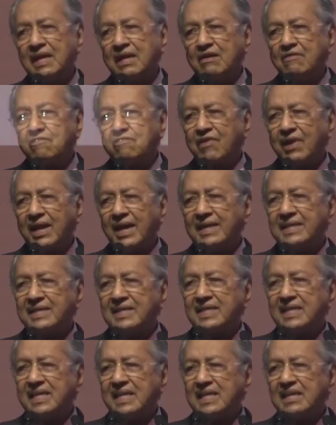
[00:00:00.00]
flooding
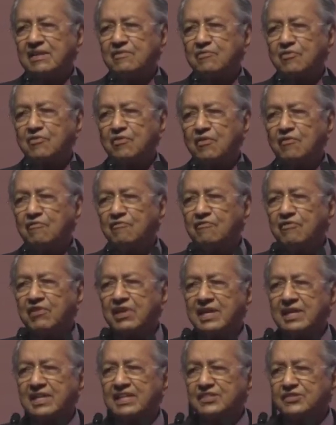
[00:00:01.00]
in from
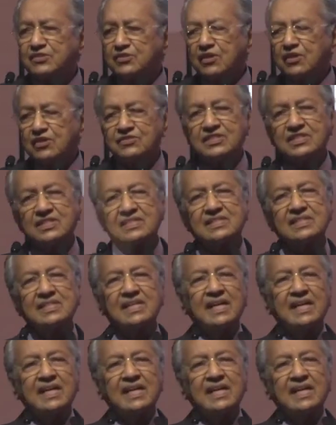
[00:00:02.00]
various sources,